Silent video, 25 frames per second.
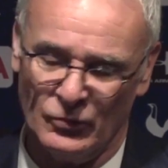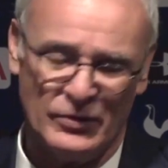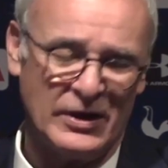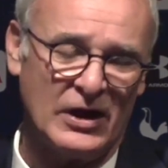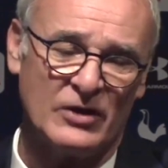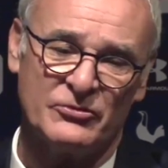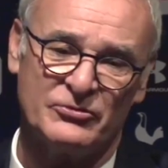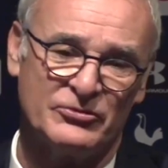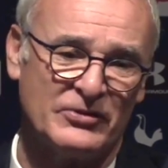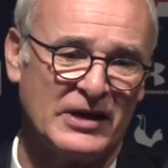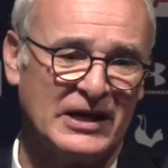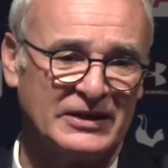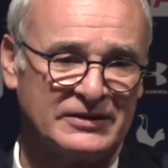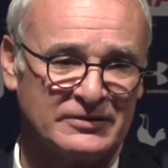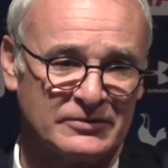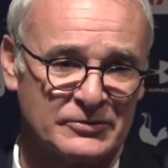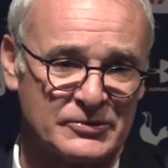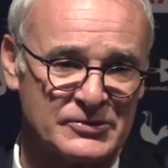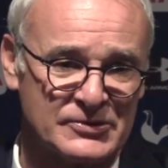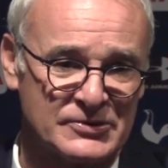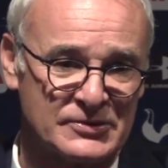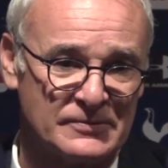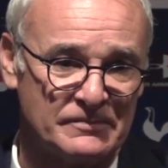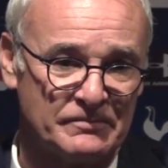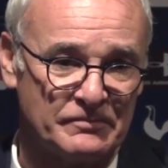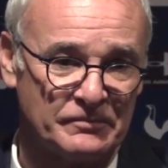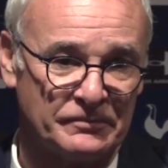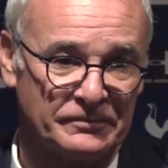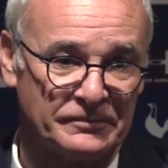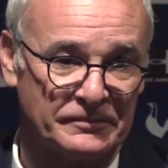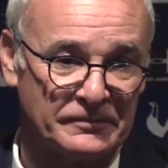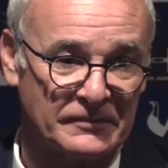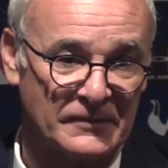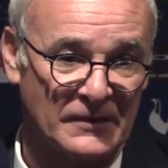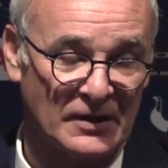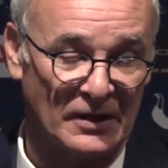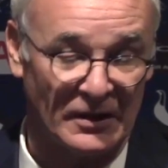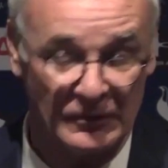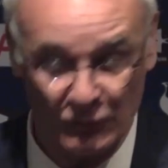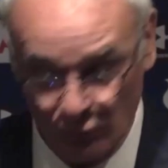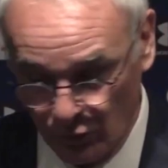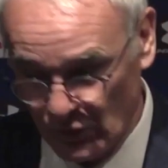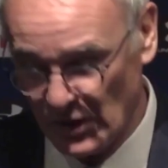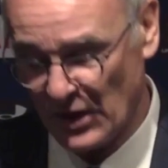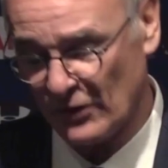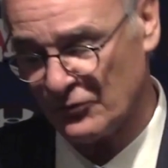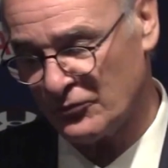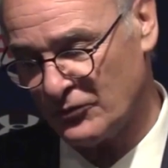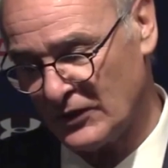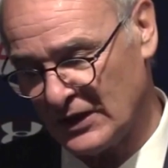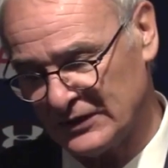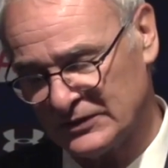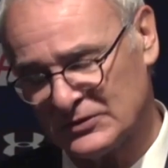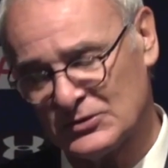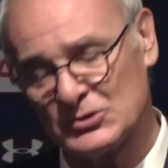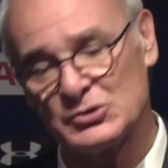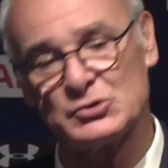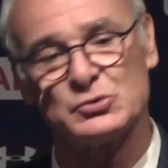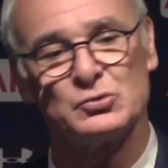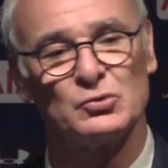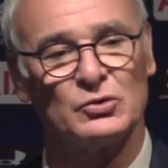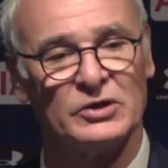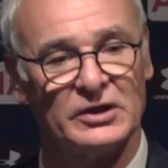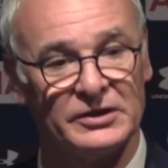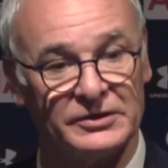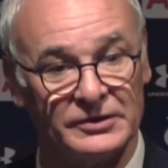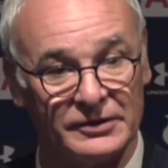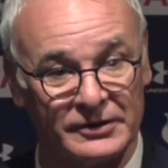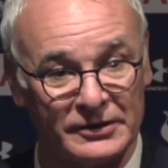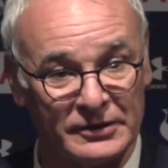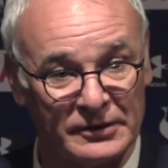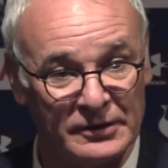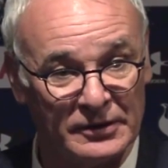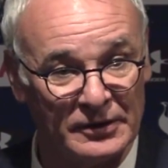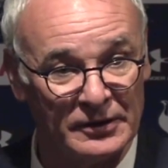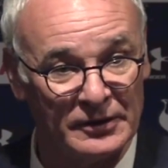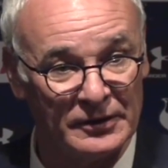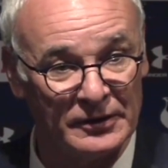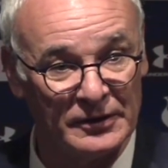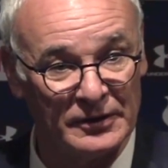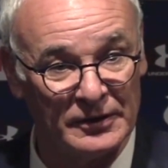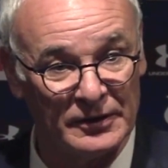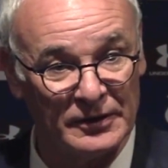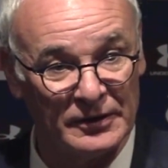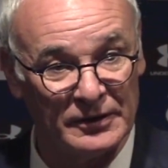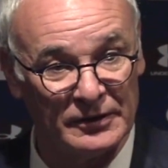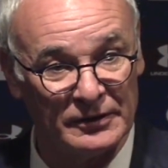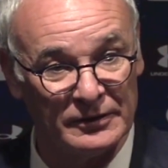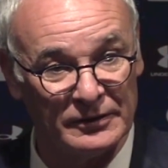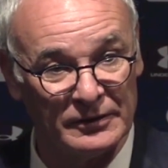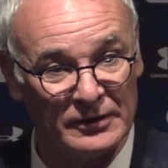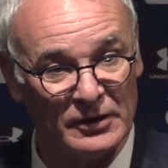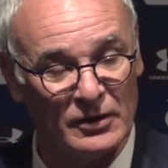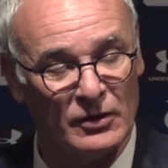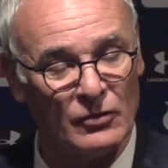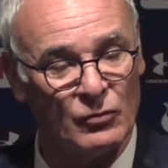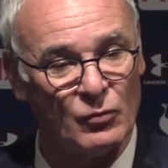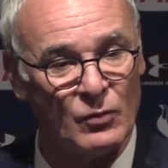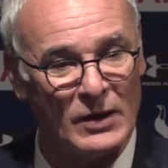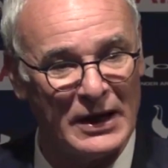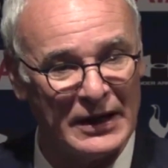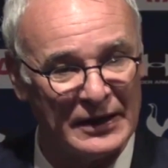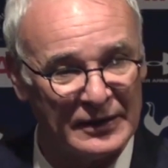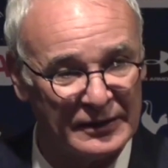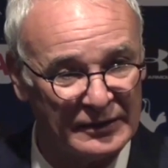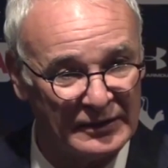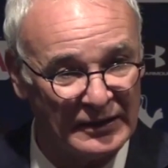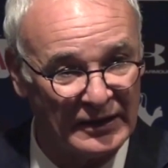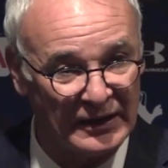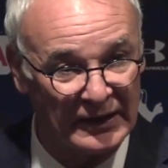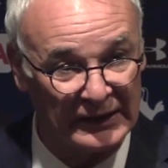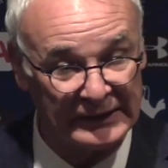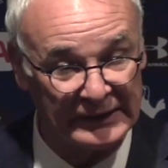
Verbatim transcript: we are fighters, and we are fighters together. No one